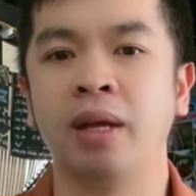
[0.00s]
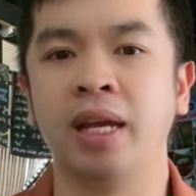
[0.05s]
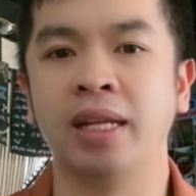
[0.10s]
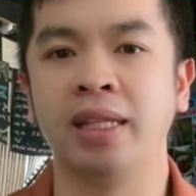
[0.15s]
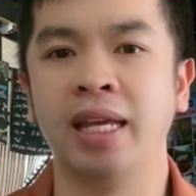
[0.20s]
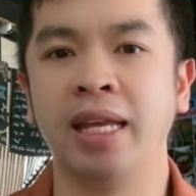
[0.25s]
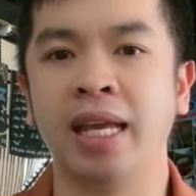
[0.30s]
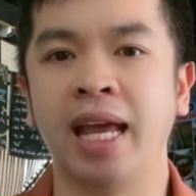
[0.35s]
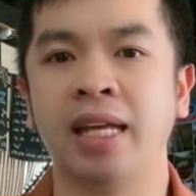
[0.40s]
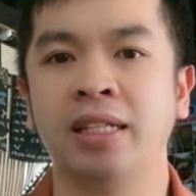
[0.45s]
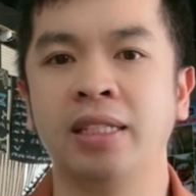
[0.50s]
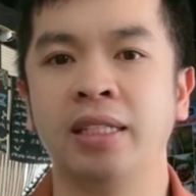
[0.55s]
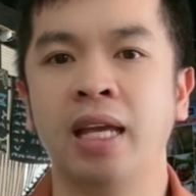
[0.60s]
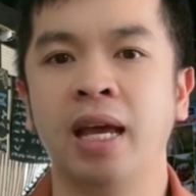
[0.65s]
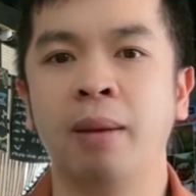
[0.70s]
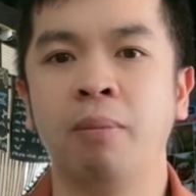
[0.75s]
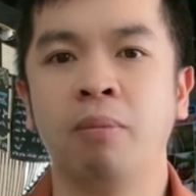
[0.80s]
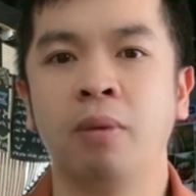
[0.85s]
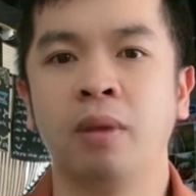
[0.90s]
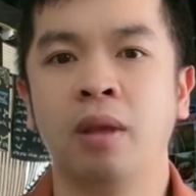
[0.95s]
In the next
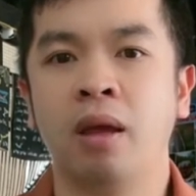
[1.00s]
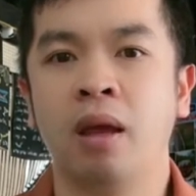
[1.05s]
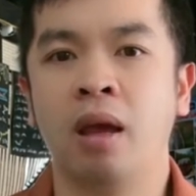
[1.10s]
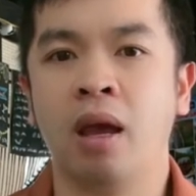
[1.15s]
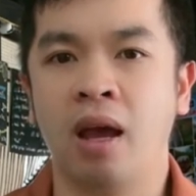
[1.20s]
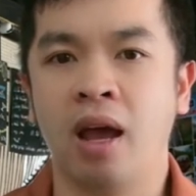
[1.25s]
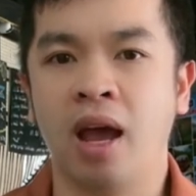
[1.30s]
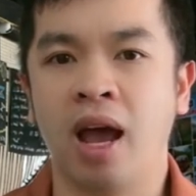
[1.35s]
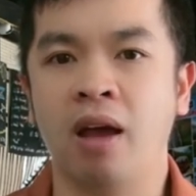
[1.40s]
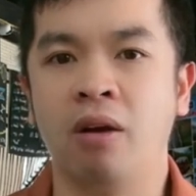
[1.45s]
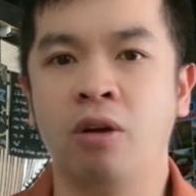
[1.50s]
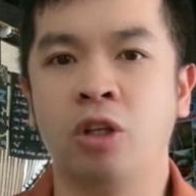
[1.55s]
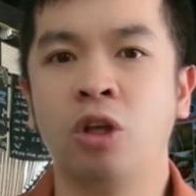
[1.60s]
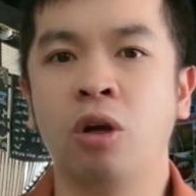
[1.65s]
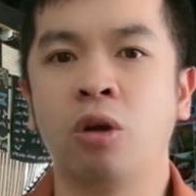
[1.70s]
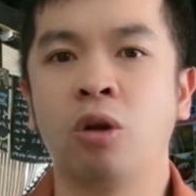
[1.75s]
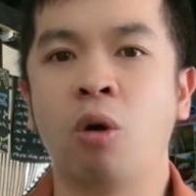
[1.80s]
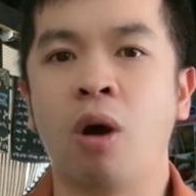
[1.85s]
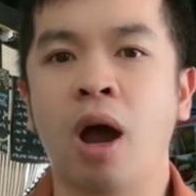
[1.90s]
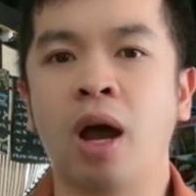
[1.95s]
step, I'll
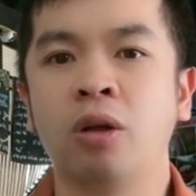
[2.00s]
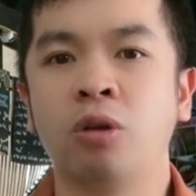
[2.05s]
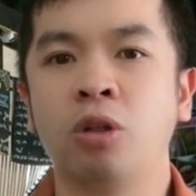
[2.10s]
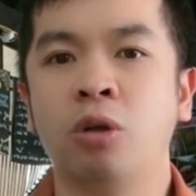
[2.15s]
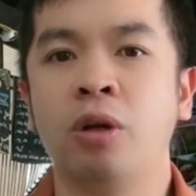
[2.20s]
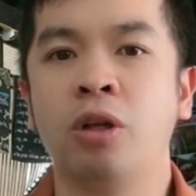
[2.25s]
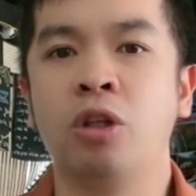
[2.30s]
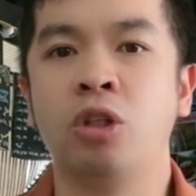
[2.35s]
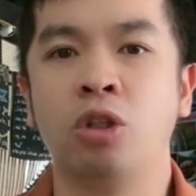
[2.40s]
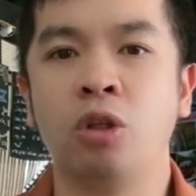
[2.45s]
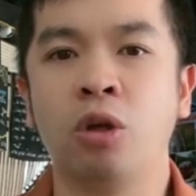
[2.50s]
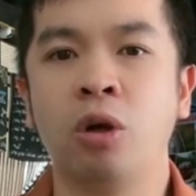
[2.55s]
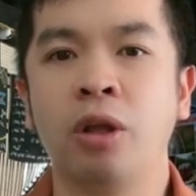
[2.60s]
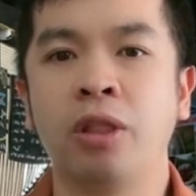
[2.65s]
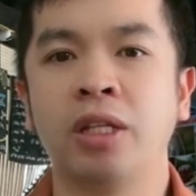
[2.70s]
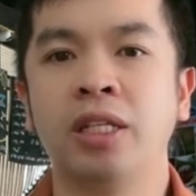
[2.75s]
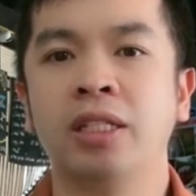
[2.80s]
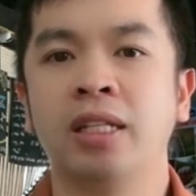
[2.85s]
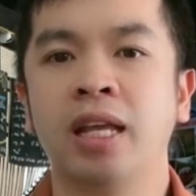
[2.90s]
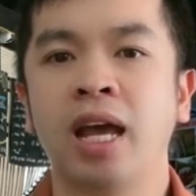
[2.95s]
show you how to ensure
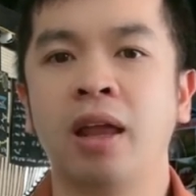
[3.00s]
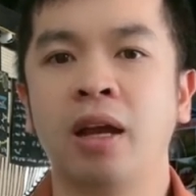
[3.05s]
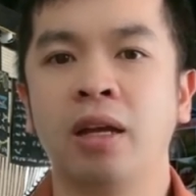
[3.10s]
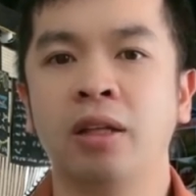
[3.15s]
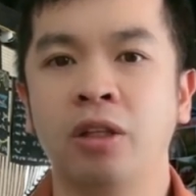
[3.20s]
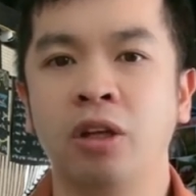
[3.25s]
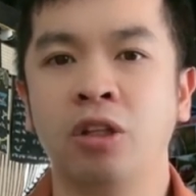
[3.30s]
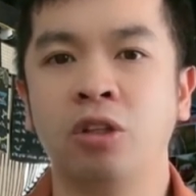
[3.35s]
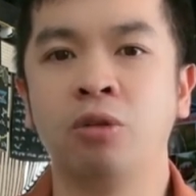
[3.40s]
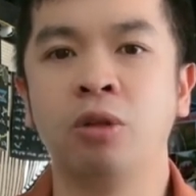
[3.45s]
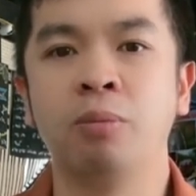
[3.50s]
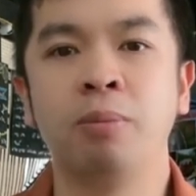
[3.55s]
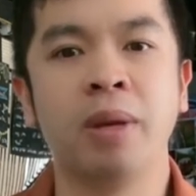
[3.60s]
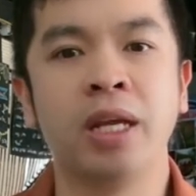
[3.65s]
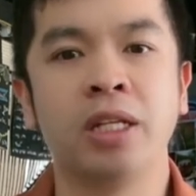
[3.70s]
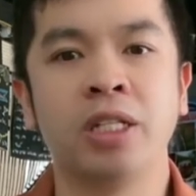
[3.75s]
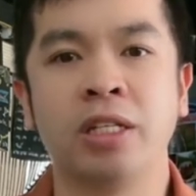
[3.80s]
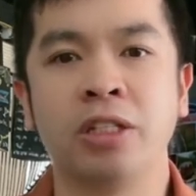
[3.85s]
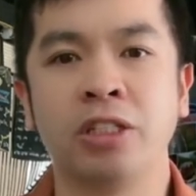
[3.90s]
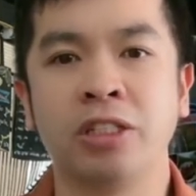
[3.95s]
these characters
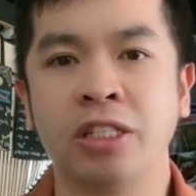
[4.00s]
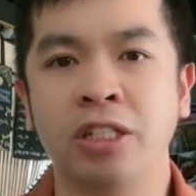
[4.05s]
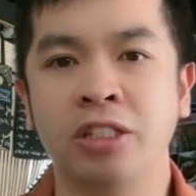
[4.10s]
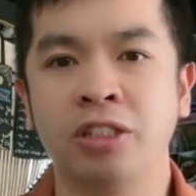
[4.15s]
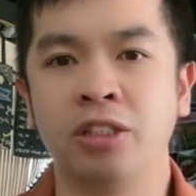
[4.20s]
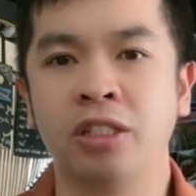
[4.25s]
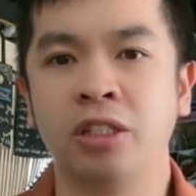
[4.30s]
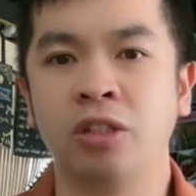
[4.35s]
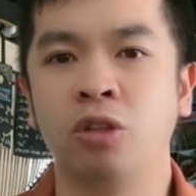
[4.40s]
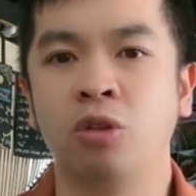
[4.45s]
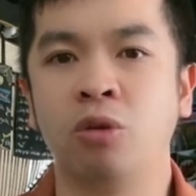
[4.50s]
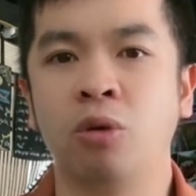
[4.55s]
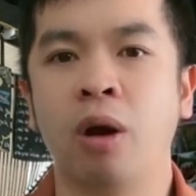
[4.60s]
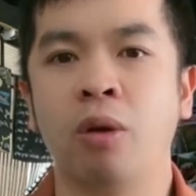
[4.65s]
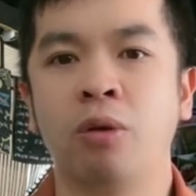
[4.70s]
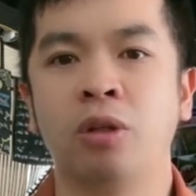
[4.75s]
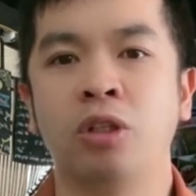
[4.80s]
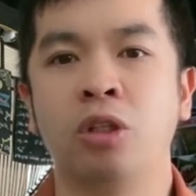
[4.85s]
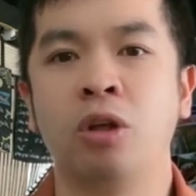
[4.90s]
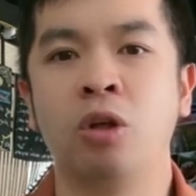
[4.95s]
remain consistent
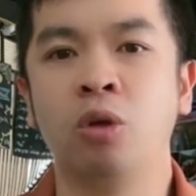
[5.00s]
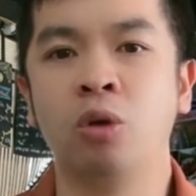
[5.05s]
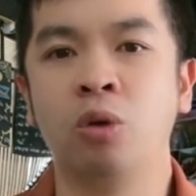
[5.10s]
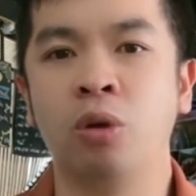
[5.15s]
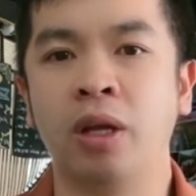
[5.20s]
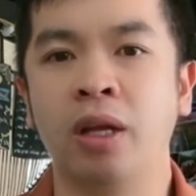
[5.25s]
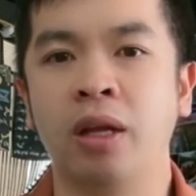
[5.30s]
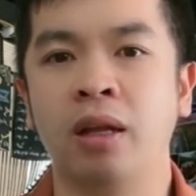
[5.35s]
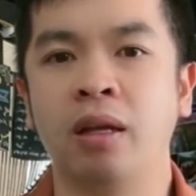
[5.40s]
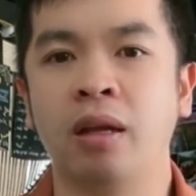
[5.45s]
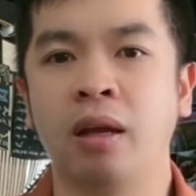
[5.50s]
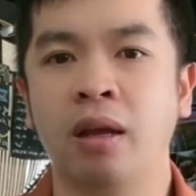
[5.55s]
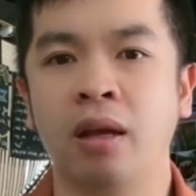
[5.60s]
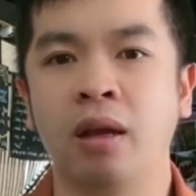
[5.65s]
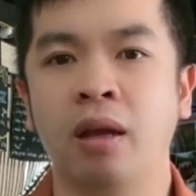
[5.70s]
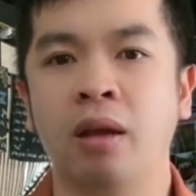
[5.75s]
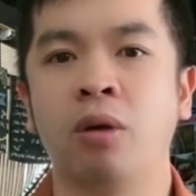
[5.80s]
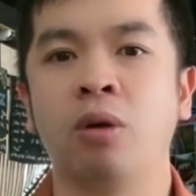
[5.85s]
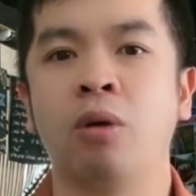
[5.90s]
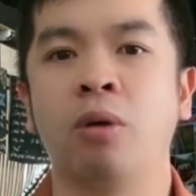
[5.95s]
throughout the story.
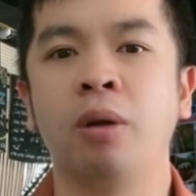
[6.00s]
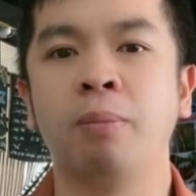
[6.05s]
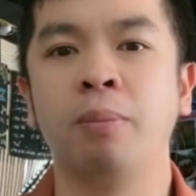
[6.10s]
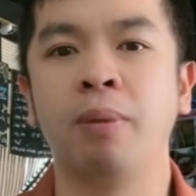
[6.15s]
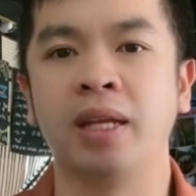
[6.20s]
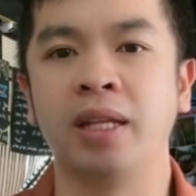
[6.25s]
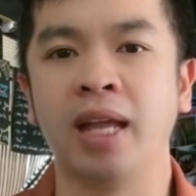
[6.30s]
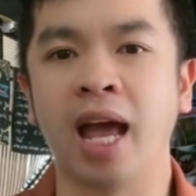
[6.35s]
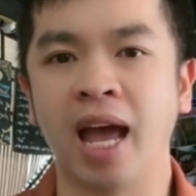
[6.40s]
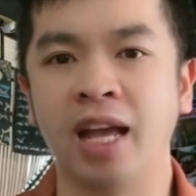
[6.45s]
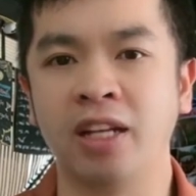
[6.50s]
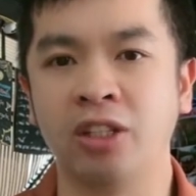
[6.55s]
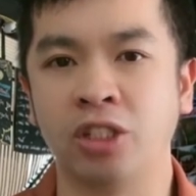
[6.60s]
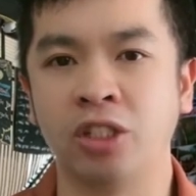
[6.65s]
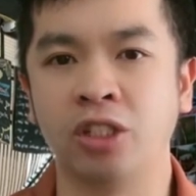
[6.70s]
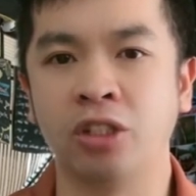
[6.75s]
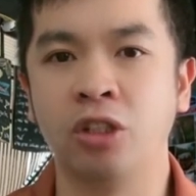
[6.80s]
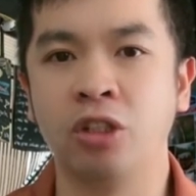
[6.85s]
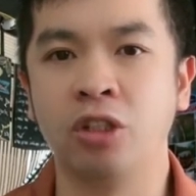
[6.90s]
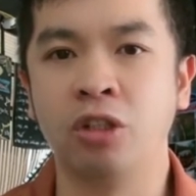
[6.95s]
To depict
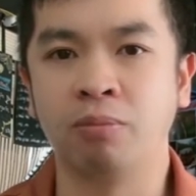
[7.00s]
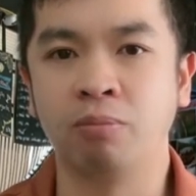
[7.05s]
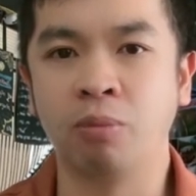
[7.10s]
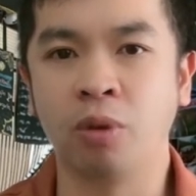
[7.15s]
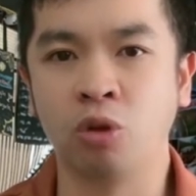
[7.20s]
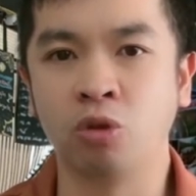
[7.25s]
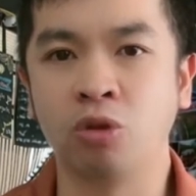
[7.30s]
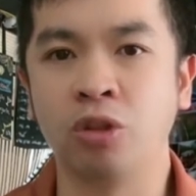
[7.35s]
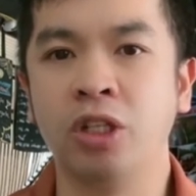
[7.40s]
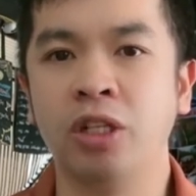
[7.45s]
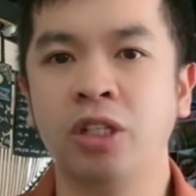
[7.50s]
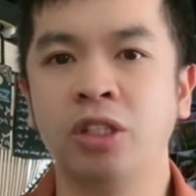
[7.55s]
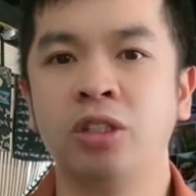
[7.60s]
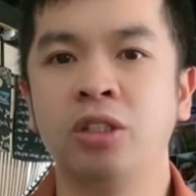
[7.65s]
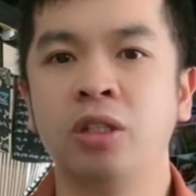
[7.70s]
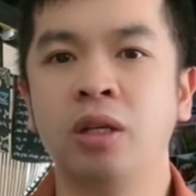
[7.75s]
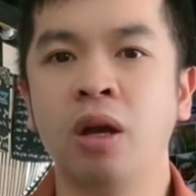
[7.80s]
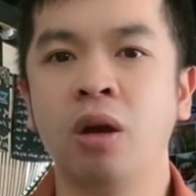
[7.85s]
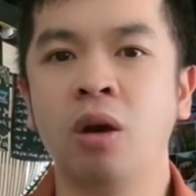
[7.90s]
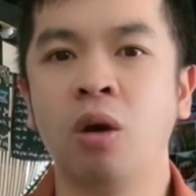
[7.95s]
actions,
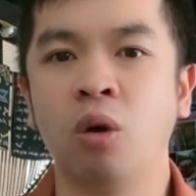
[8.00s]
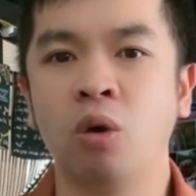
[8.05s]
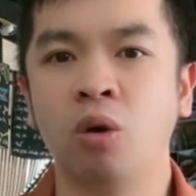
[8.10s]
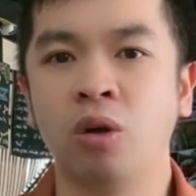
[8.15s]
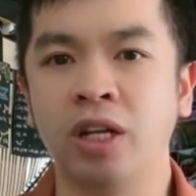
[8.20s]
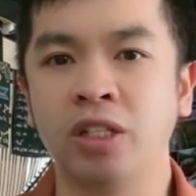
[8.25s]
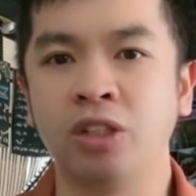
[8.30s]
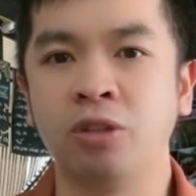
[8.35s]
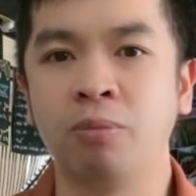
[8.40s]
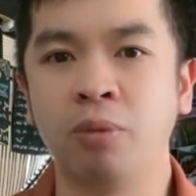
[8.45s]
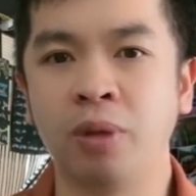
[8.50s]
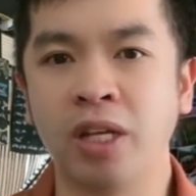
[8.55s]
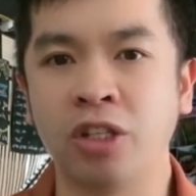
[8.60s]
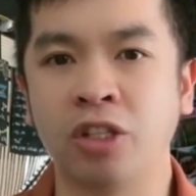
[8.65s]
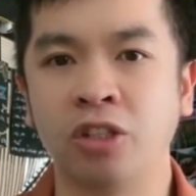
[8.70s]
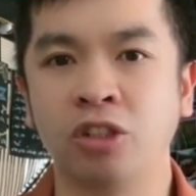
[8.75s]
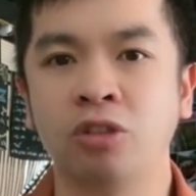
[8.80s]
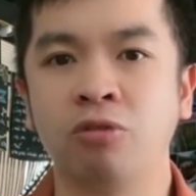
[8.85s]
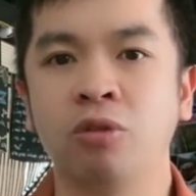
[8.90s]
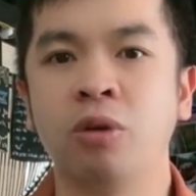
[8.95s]
poses, or
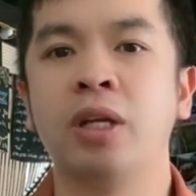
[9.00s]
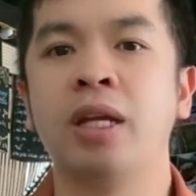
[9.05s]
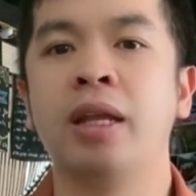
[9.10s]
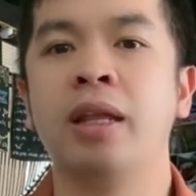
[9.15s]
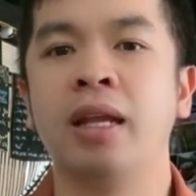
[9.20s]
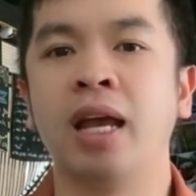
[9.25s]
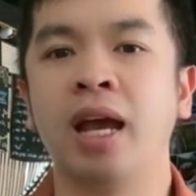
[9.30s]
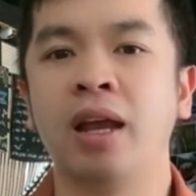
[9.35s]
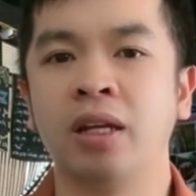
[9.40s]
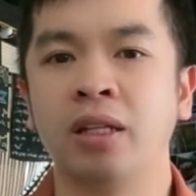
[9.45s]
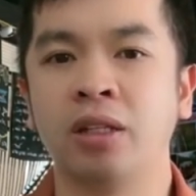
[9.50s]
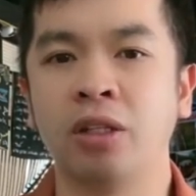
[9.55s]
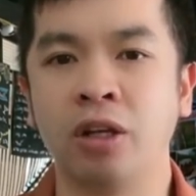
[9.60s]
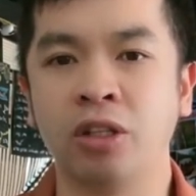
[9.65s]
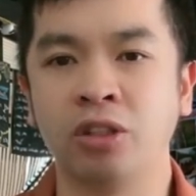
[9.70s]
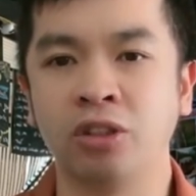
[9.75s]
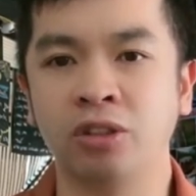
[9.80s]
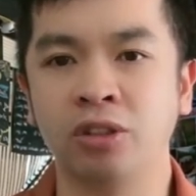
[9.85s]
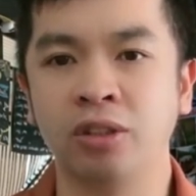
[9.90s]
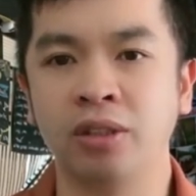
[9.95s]
expressions for these
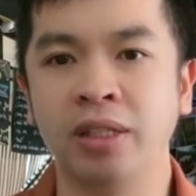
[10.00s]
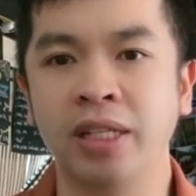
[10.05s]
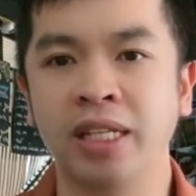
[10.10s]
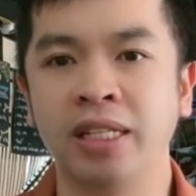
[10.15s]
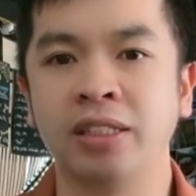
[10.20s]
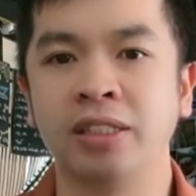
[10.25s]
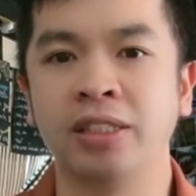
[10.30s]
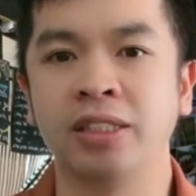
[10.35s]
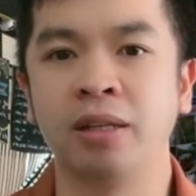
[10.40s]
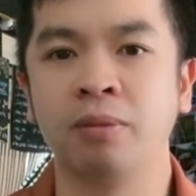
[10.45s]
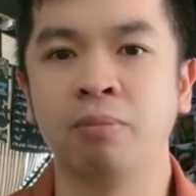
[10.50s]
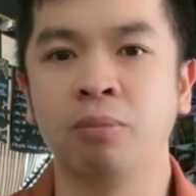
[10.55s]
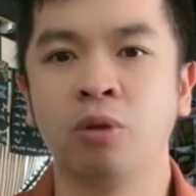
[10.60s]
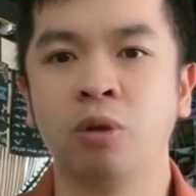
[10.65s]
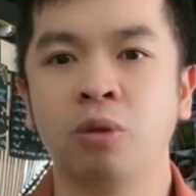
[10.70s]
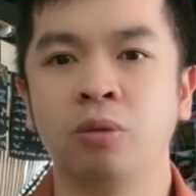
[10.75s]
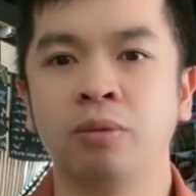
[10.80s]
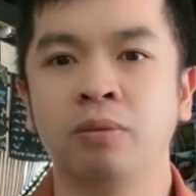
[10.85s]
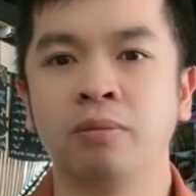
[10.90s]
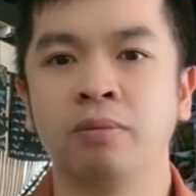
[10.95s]
characters, it's
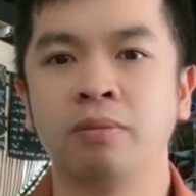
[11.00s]
simple.